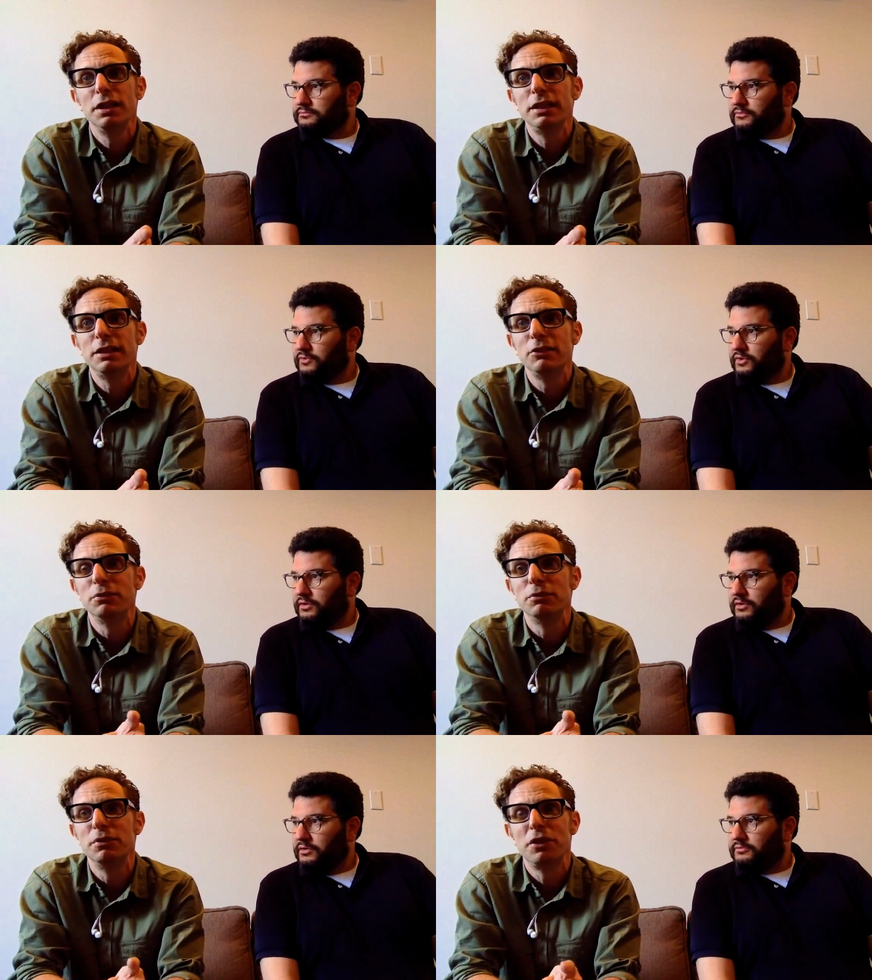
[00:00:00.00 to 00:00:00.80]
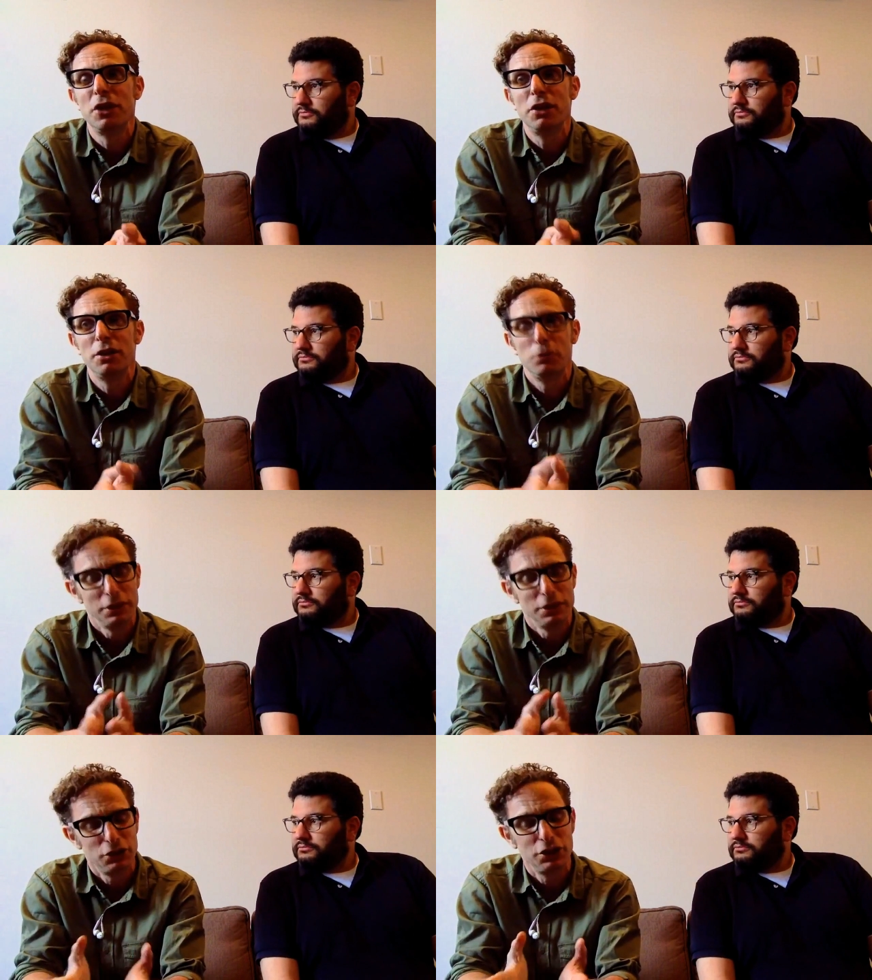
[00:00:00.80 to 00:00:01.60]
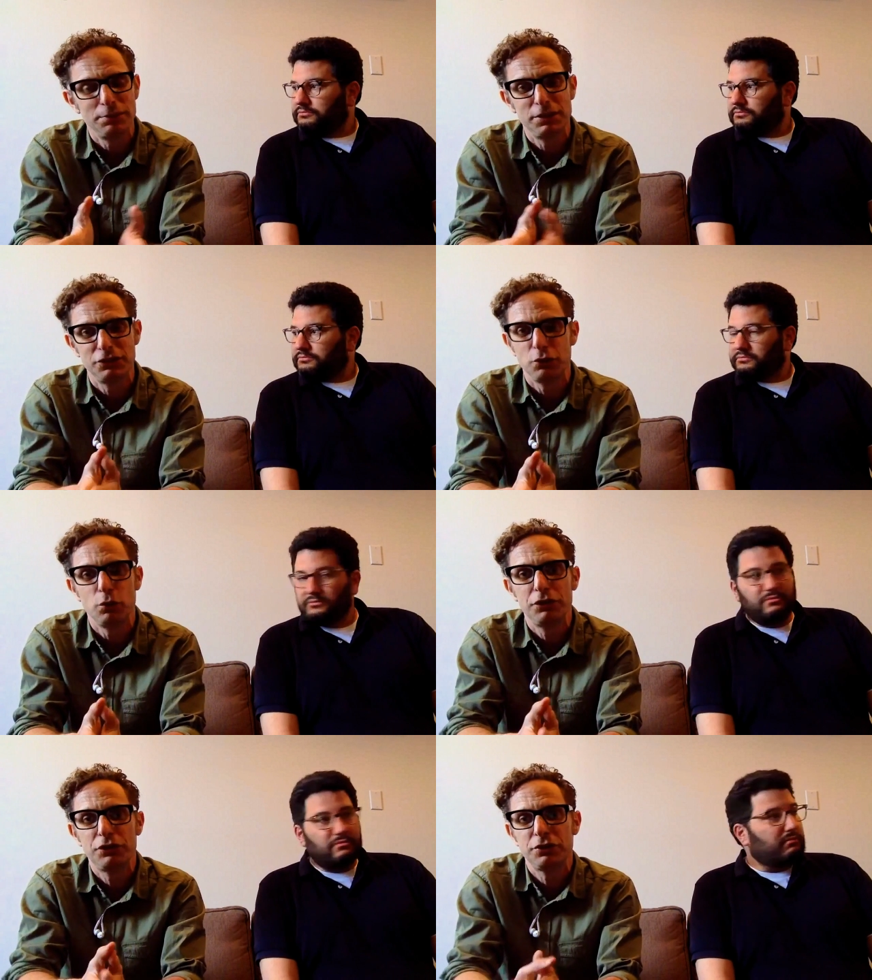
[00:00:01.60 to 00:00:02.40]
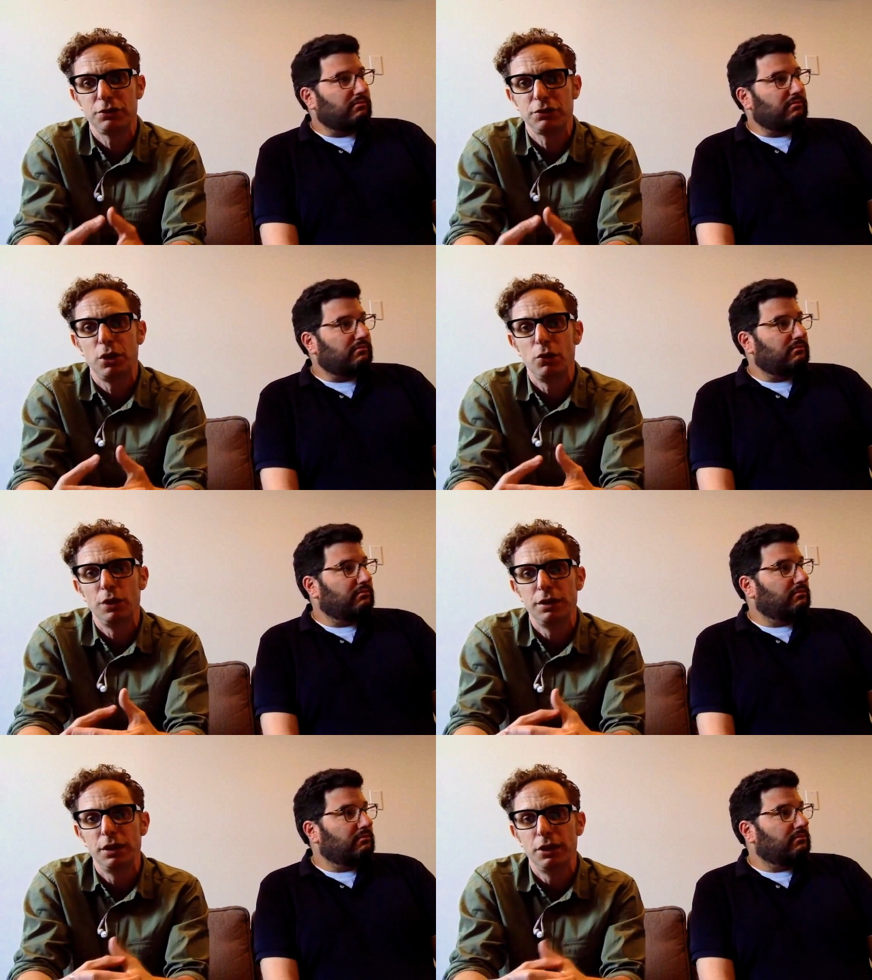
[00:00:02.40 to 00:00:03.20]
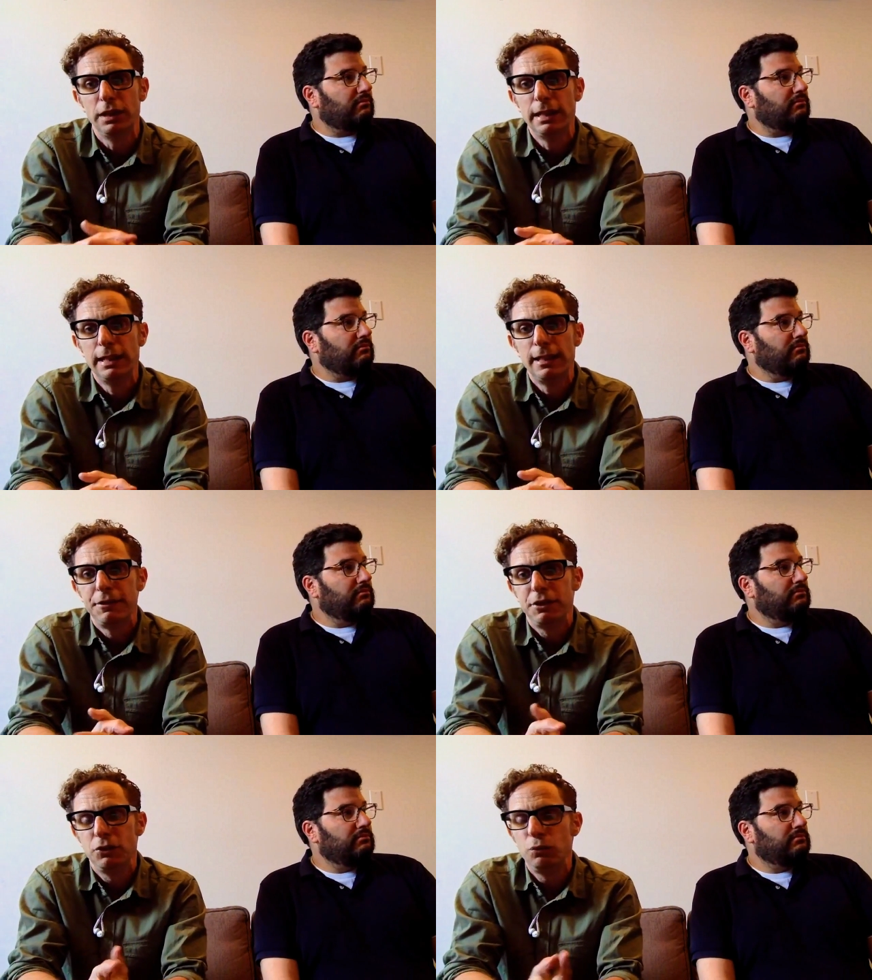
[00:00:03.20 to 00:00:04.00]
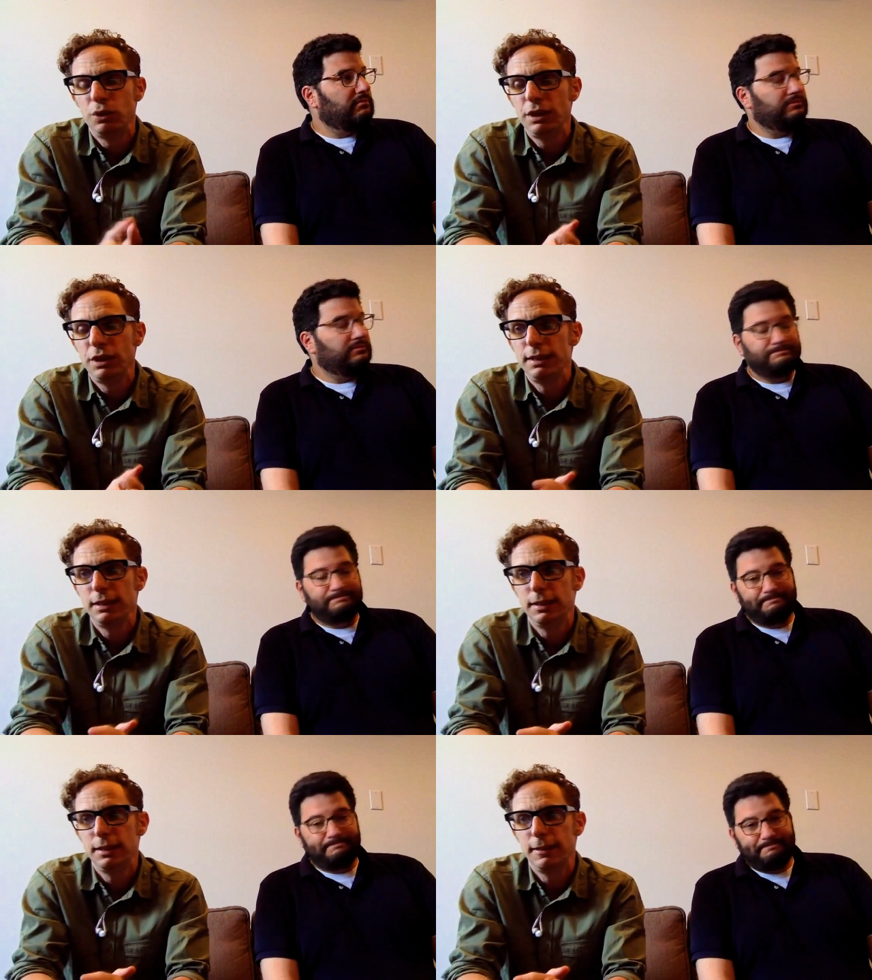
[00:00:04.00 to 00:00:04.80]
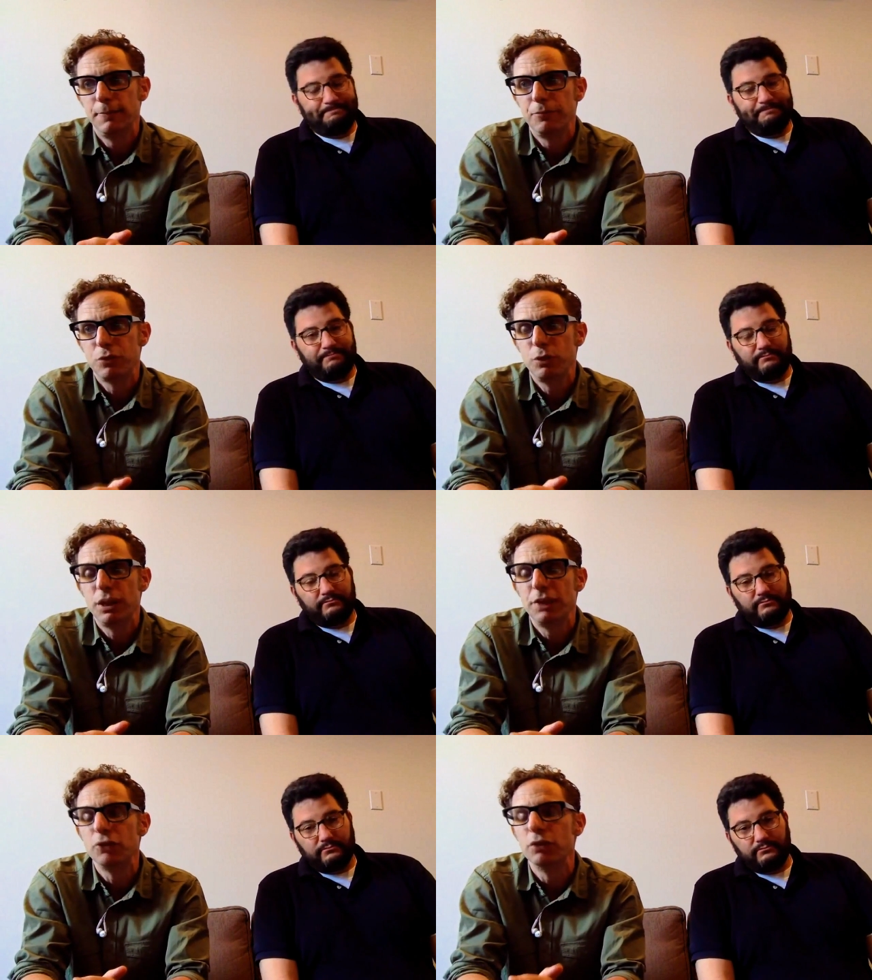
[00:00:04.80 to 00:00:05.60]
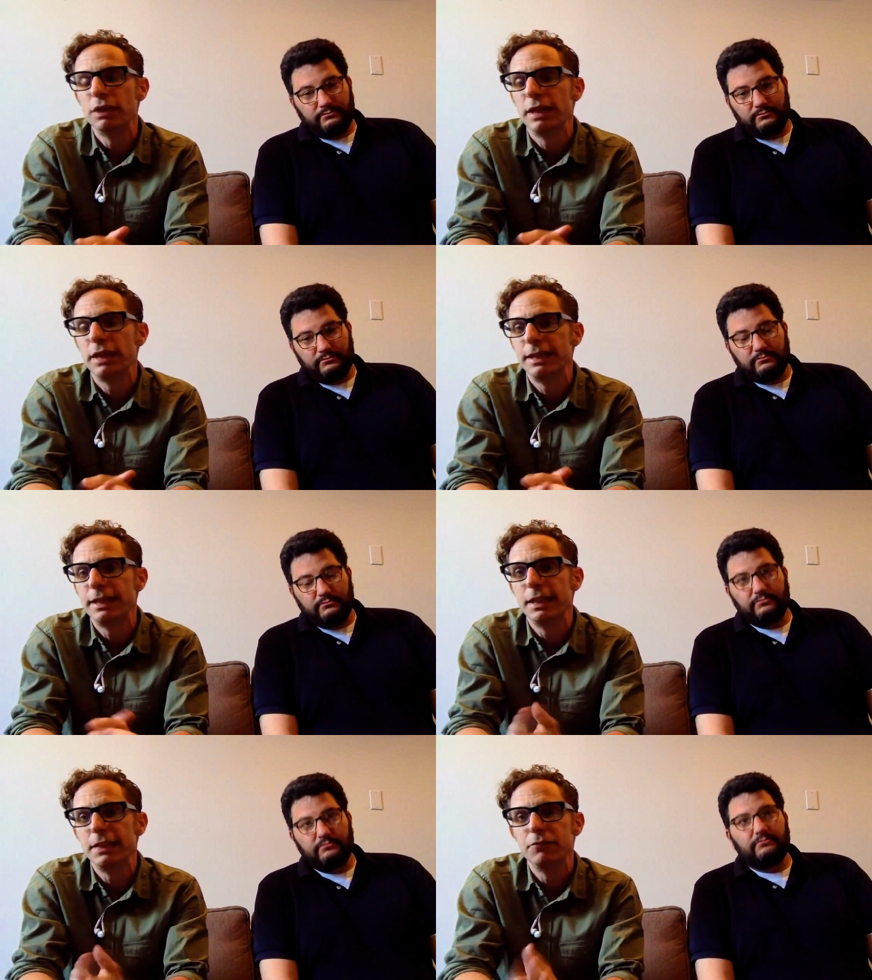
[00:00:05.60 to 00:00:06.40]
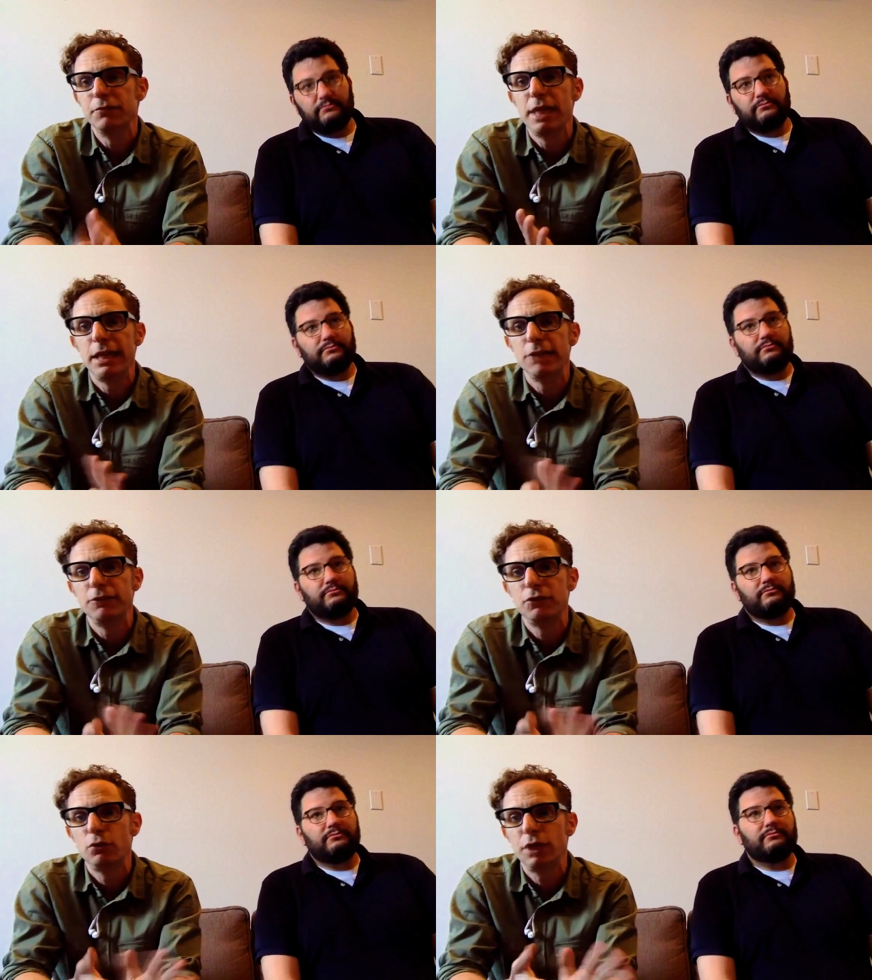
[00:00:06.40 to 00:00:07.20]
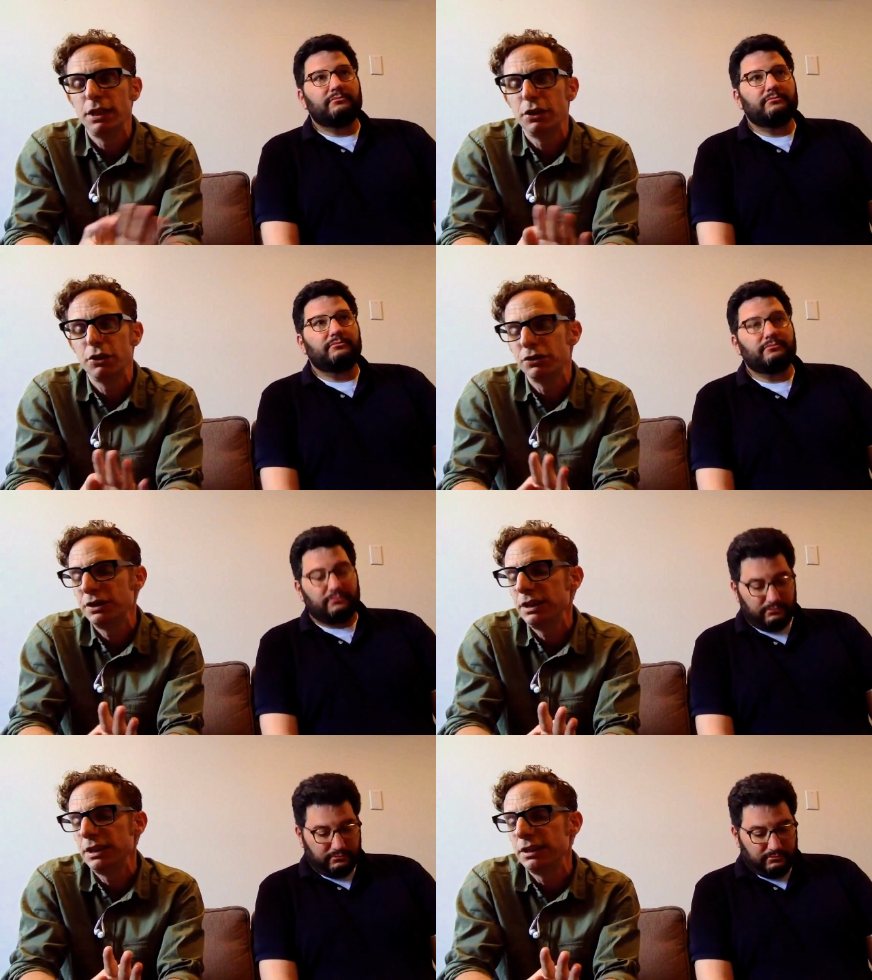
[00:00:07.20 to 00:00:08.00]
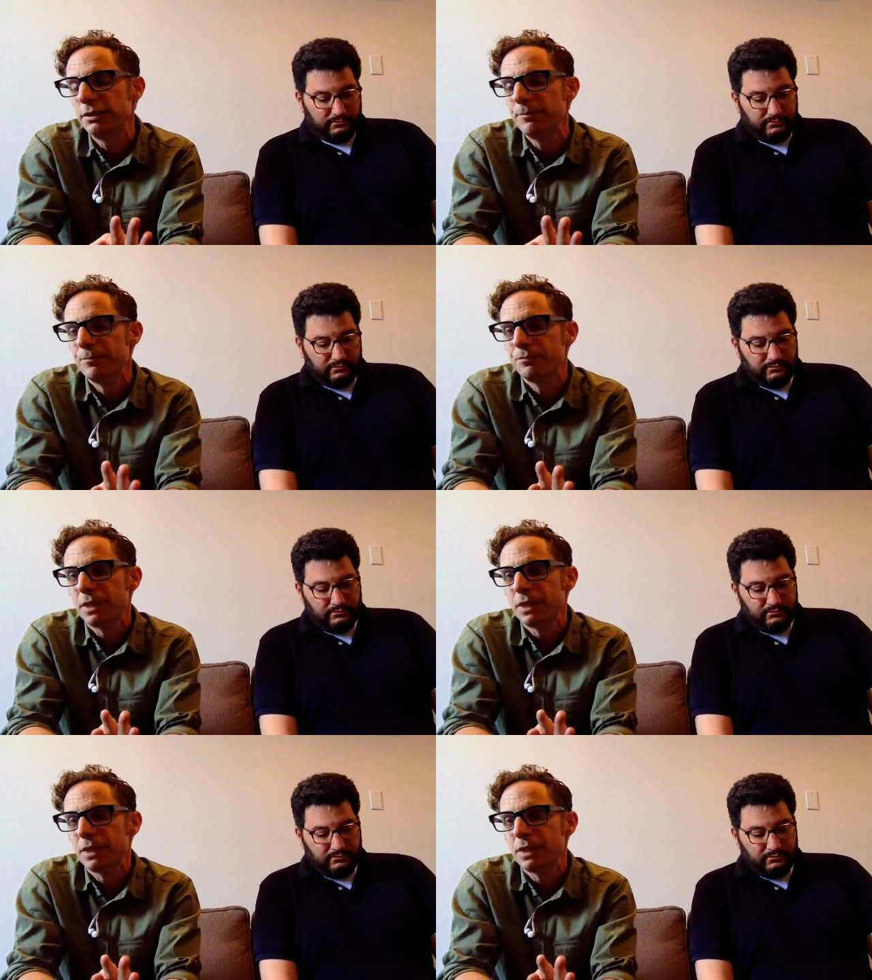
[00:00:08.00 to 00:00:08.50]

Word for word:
Speaker 1: really thought that we could because it was such a small window. You know, we um, we got the green light at the end of May of 2013,